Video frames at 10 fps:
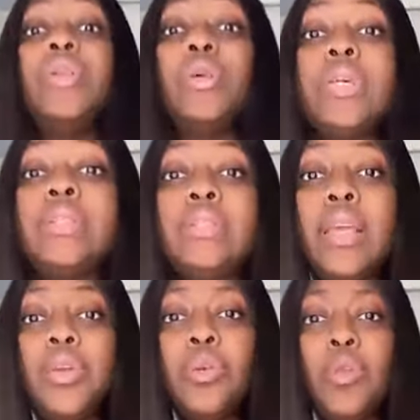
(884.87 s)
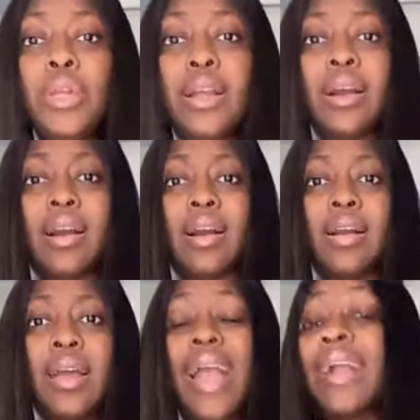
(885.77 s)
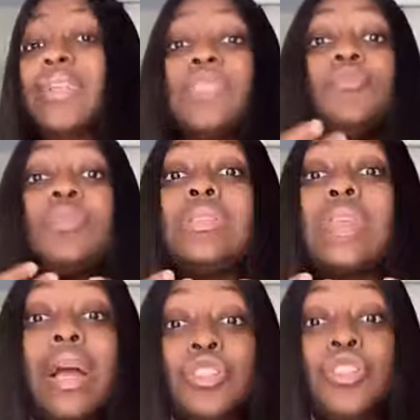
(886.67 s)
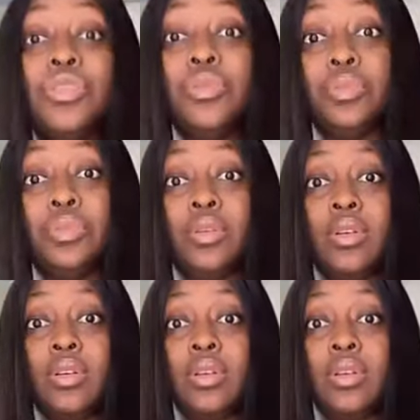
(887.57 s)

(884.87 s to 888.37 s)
I know they see you, Monica. I can't even stand you.